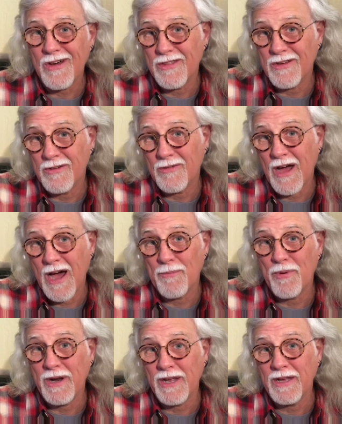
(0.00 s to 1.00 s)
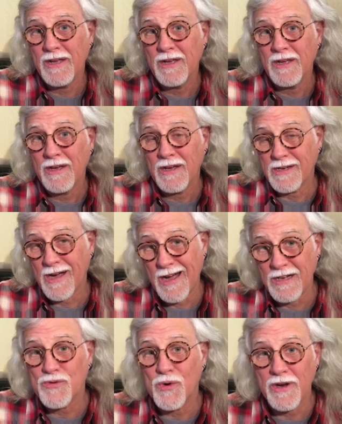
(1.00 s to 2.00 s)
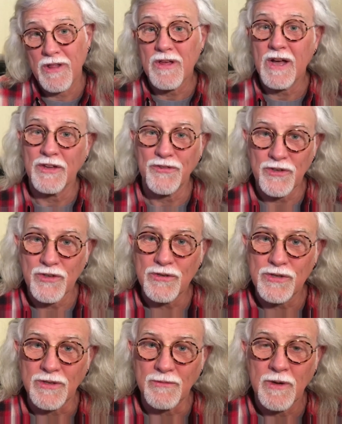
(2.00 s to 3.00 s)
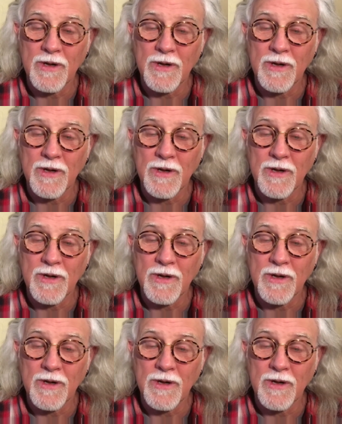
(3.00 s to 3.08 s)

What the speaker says: They're operating contrary to the Constitution.